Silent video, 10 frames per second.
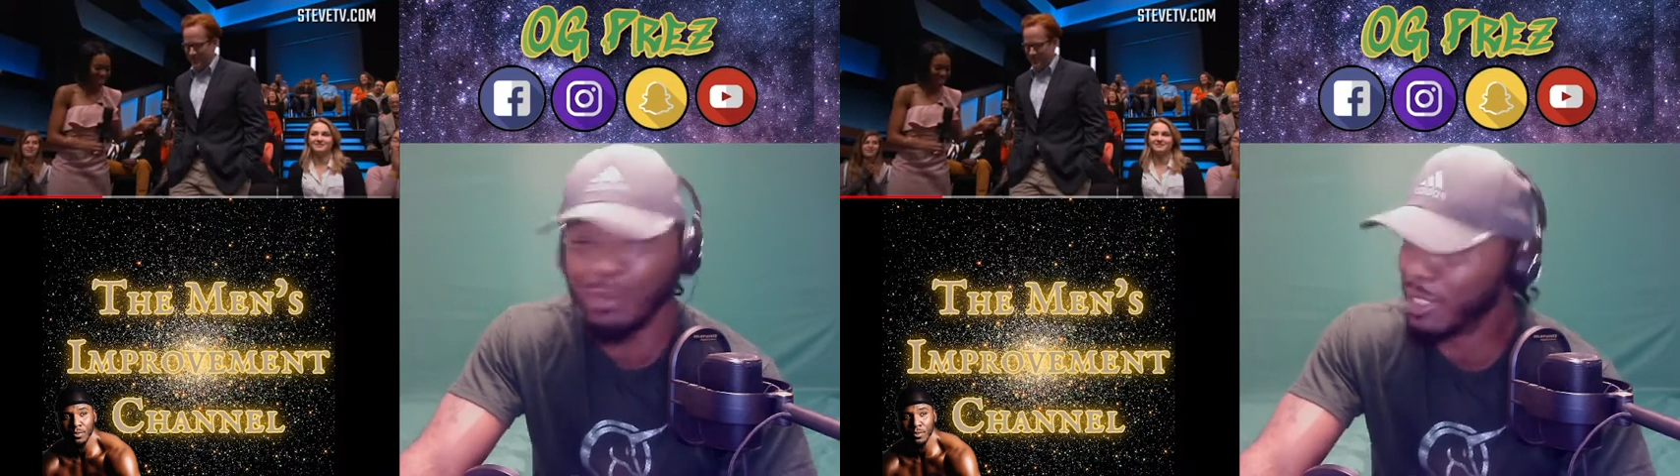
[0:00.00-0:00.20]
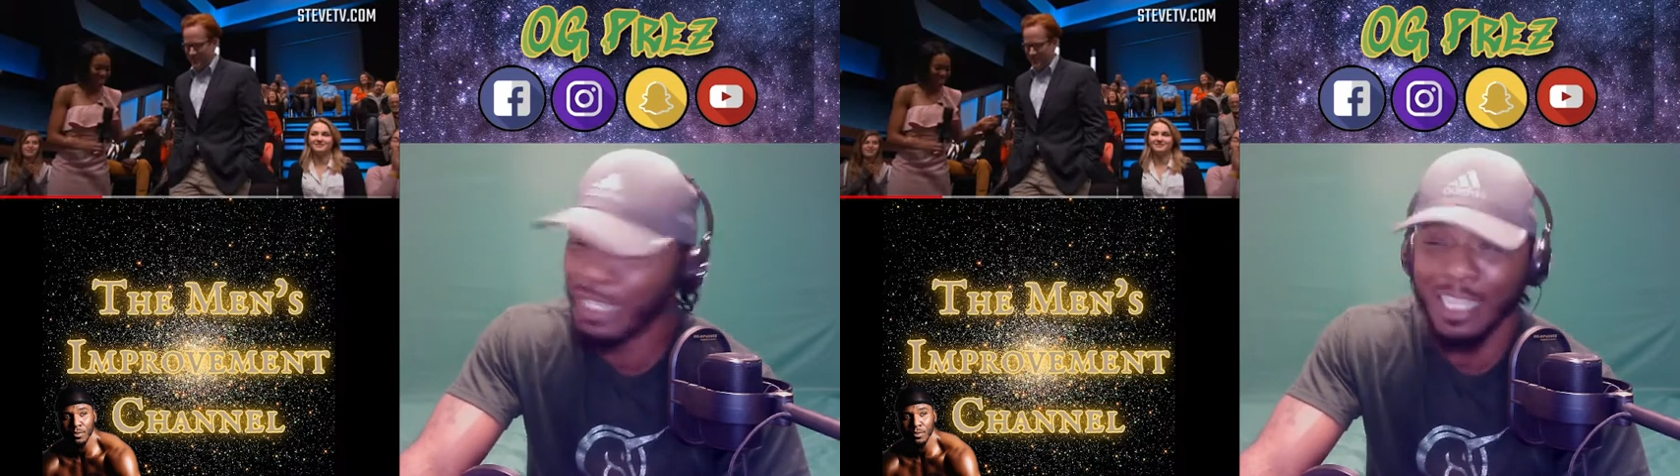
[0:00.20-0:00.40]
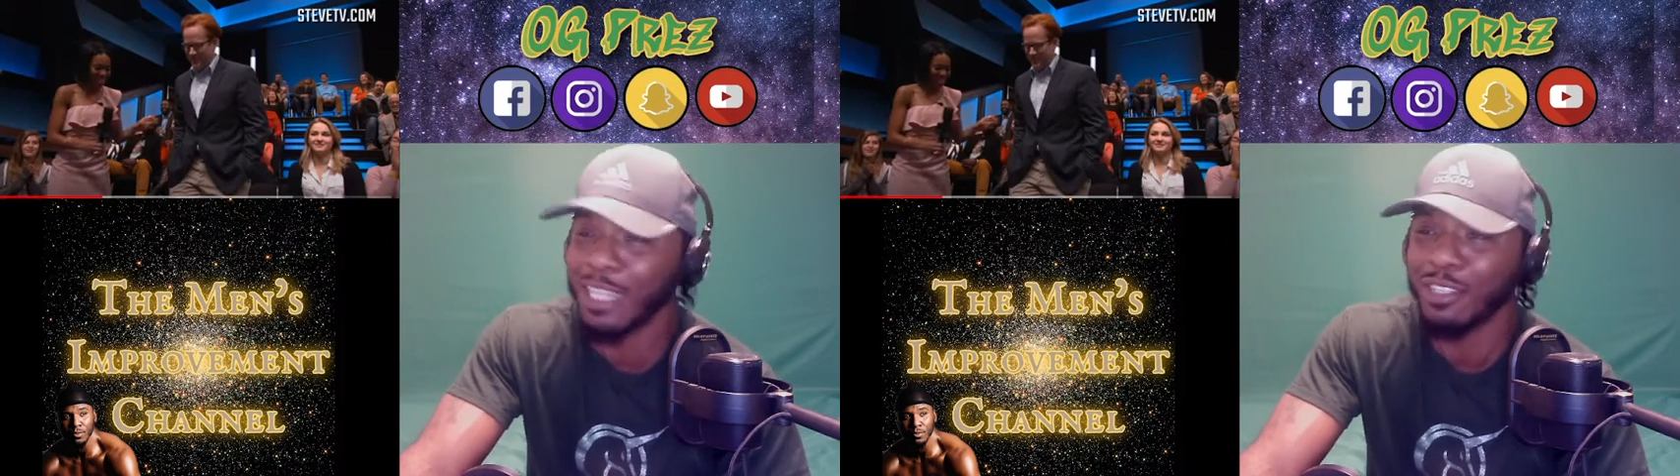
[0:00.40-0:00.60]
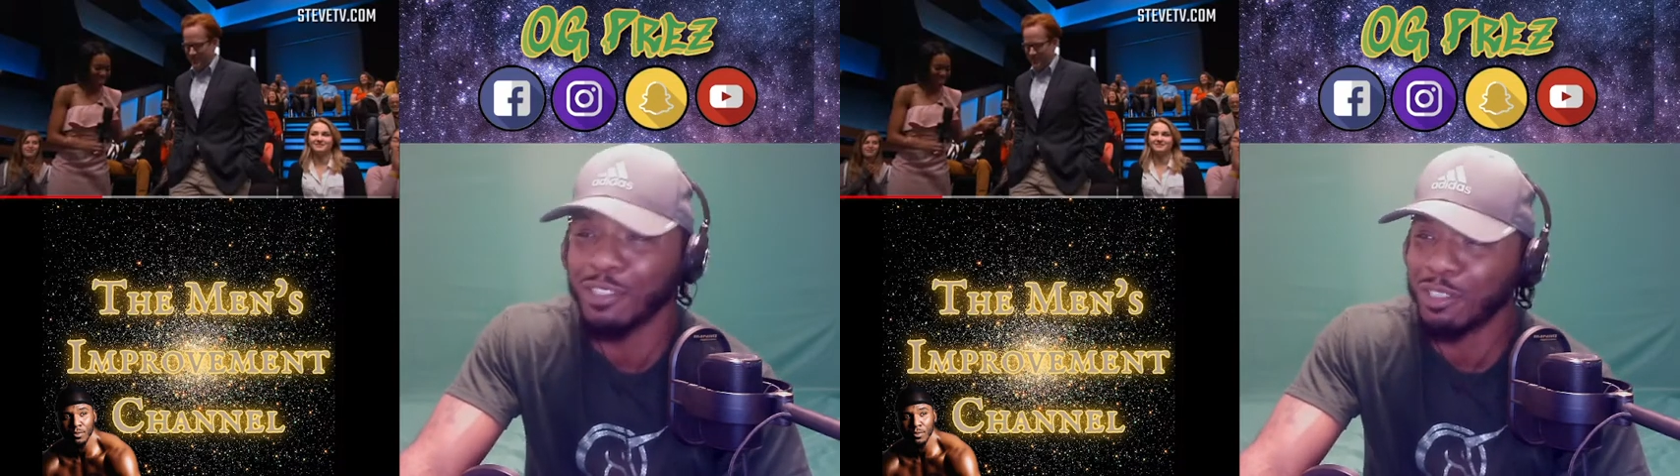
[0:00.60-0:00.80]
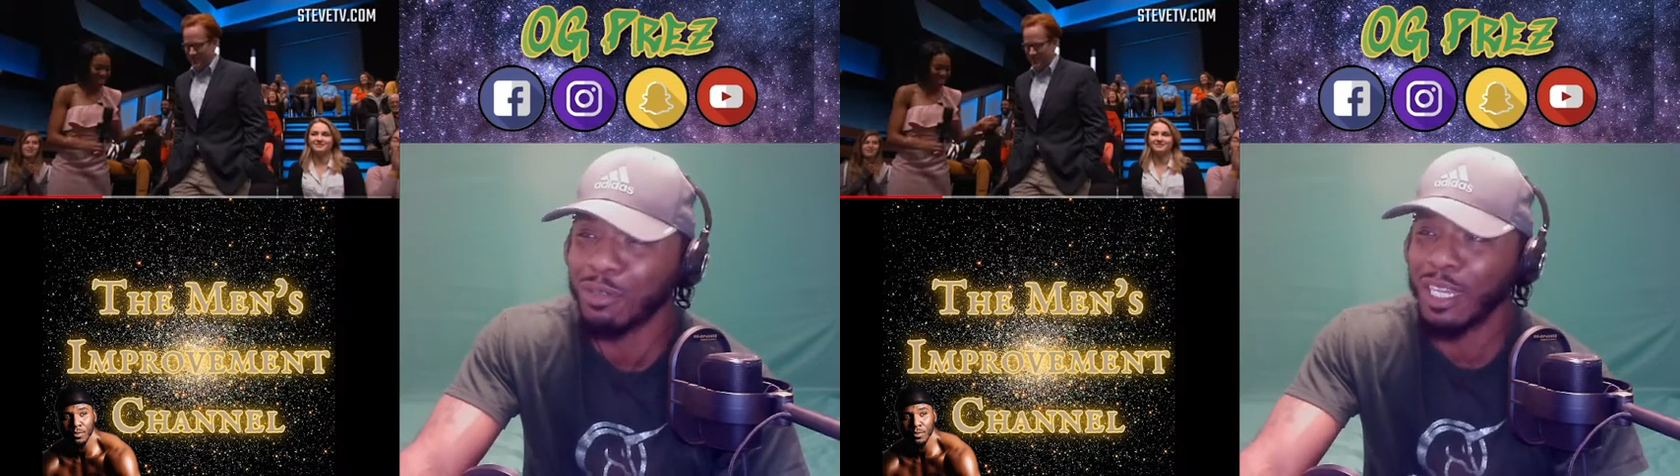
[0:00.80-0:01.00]
He ain't got no
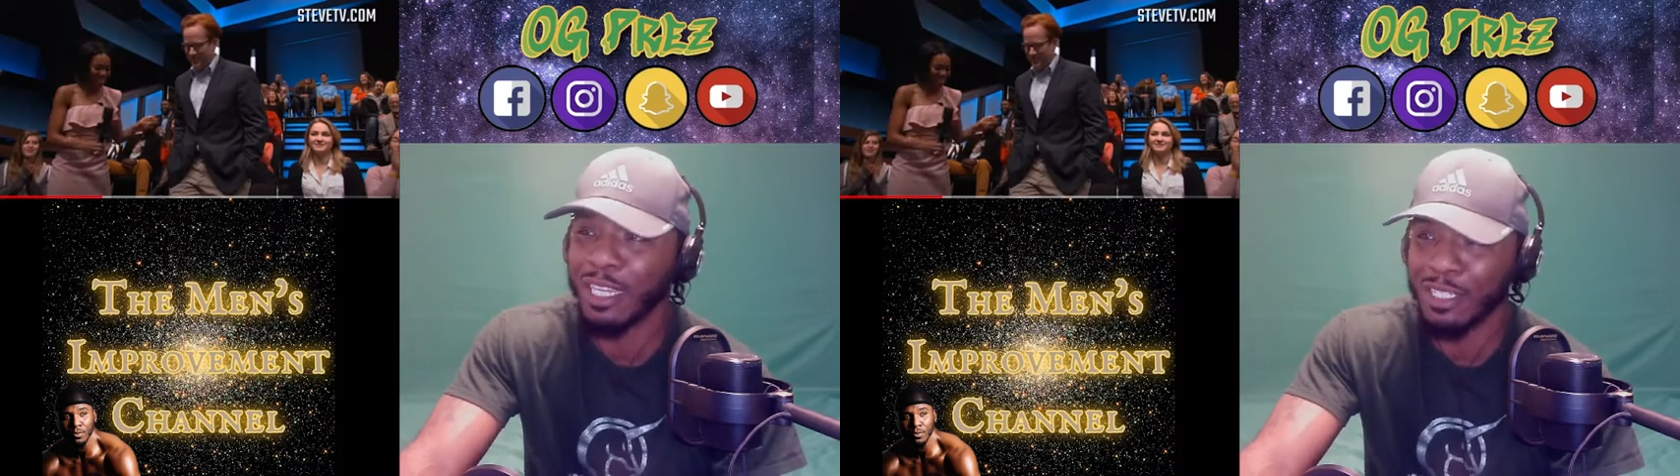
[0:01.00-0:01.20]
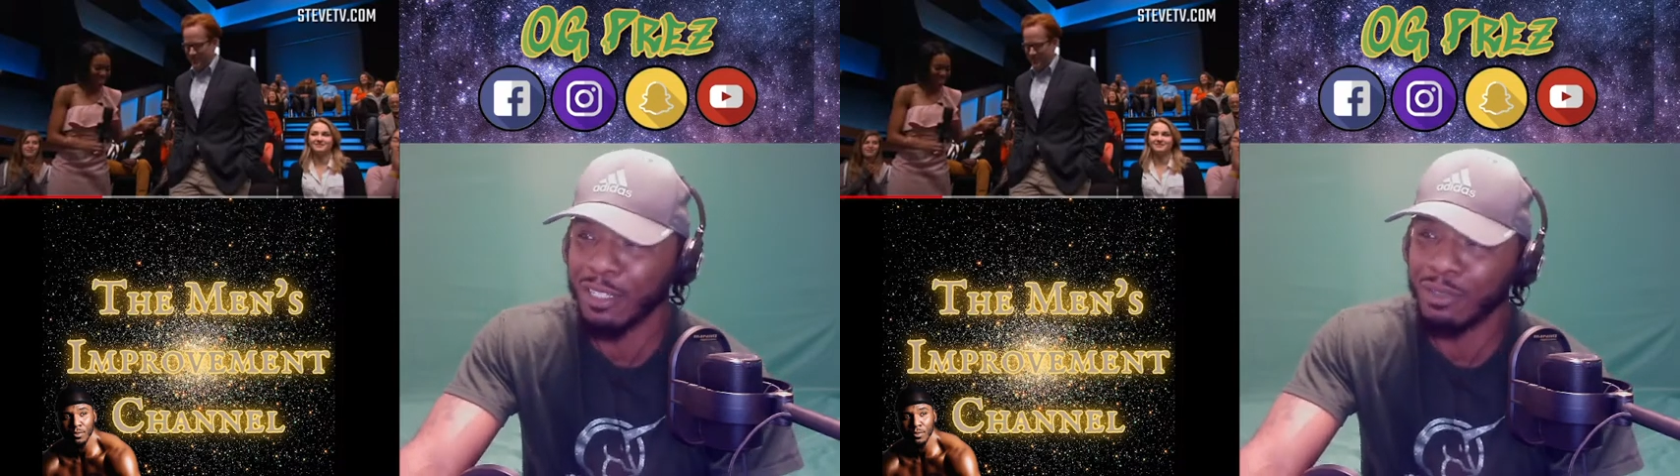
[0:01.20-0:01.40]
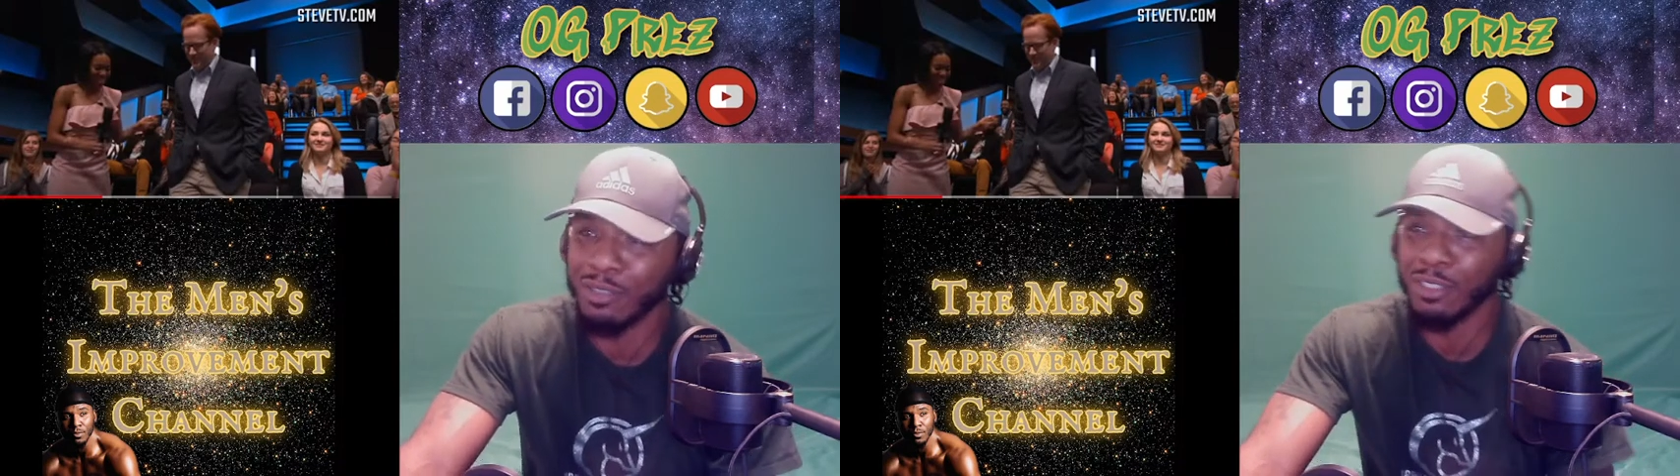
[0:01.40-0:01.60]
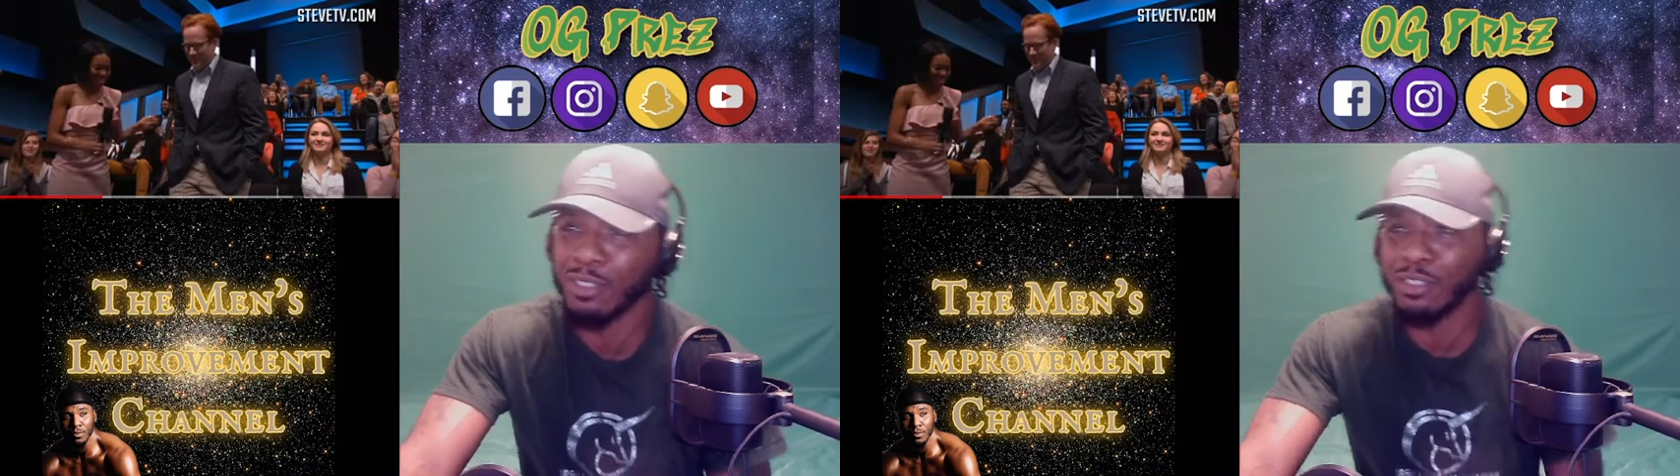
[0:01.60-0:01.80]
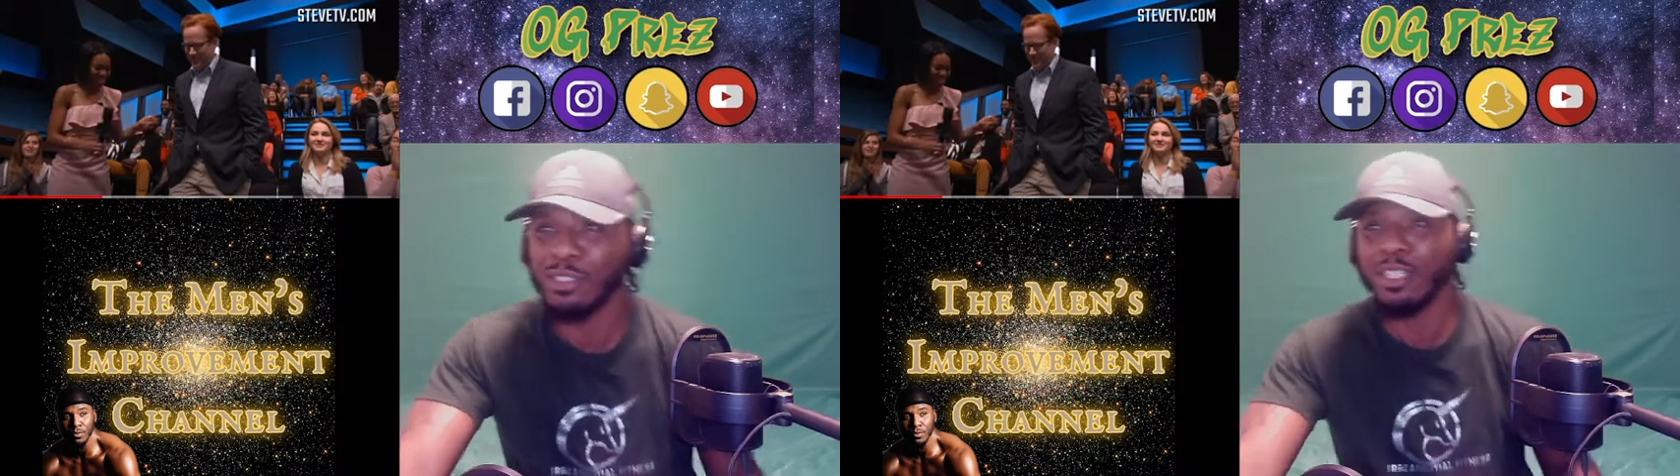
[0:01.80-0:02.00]
swag,
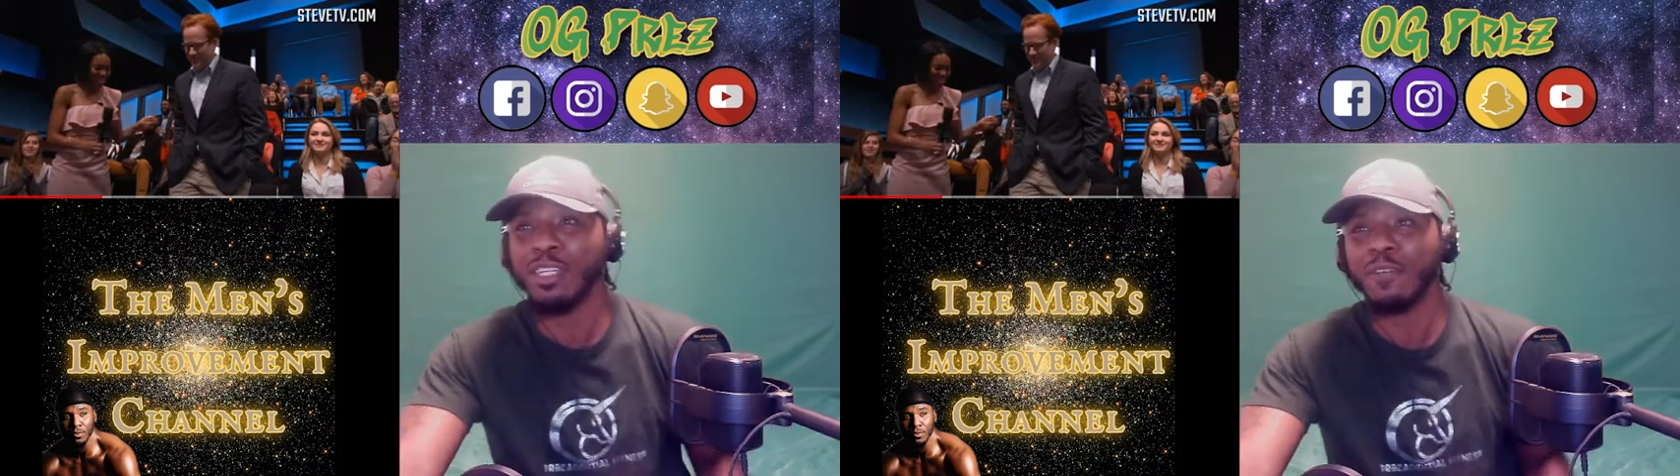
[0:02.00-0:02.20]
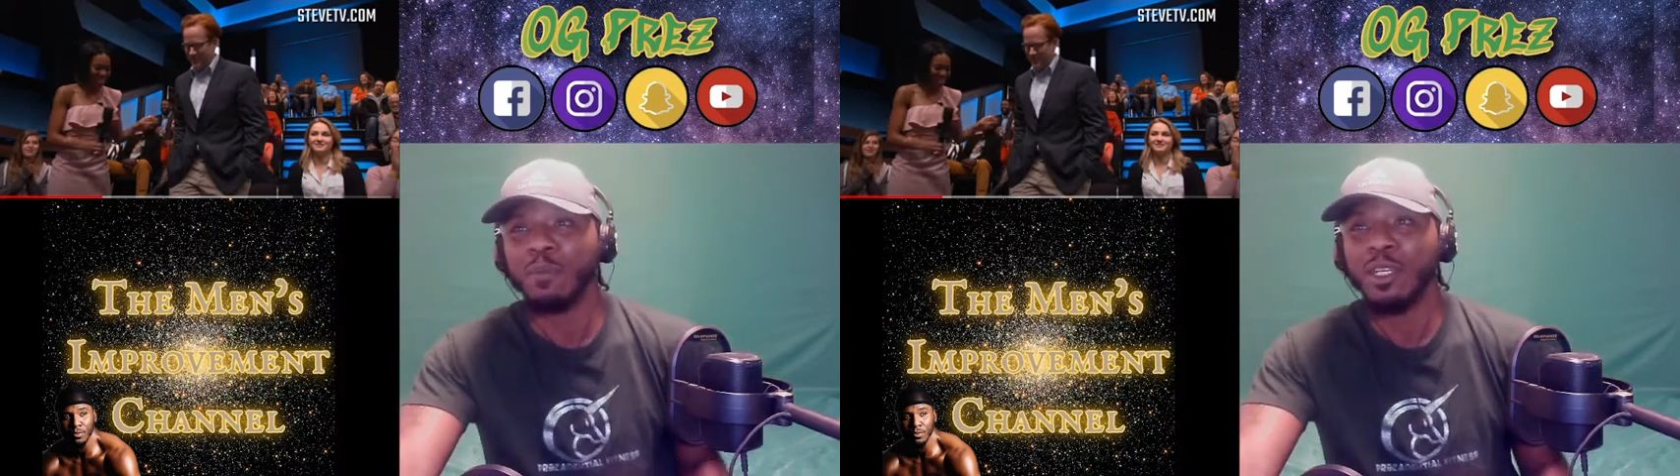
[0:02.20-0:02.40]
though.